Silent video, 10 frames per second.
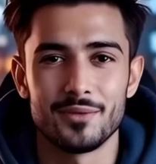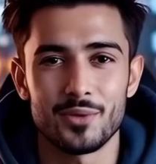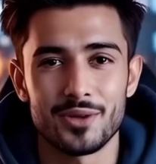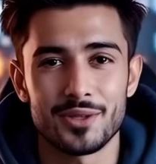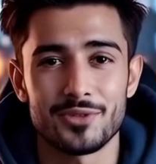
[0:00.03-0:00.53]

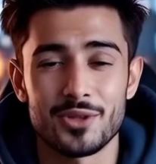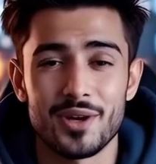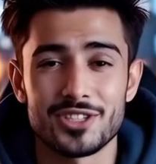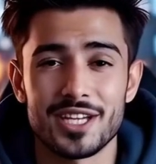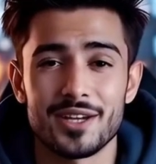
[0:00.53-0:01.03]
Welcome to
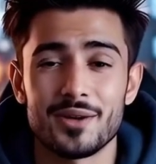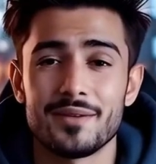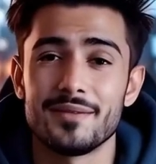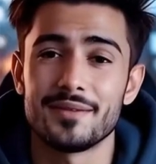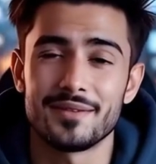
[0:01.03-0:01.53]
our
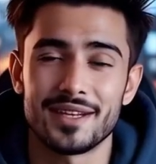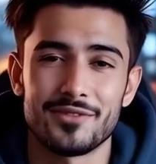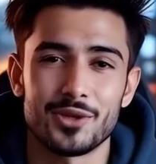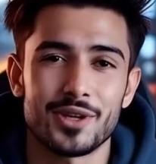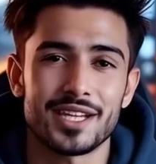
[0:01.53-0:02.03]
channel.
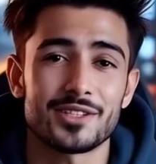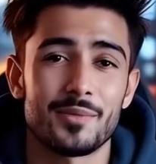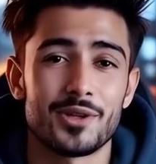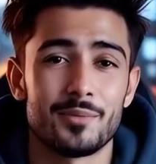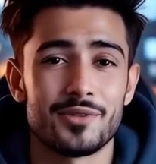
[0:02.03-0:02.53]
If you're looking to
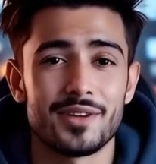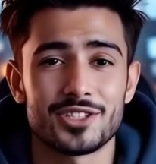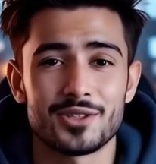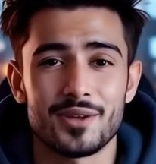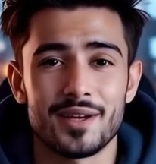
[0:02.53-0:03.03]
build a
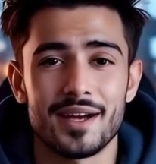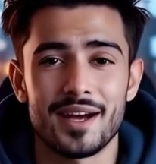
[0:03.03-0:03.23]
professional,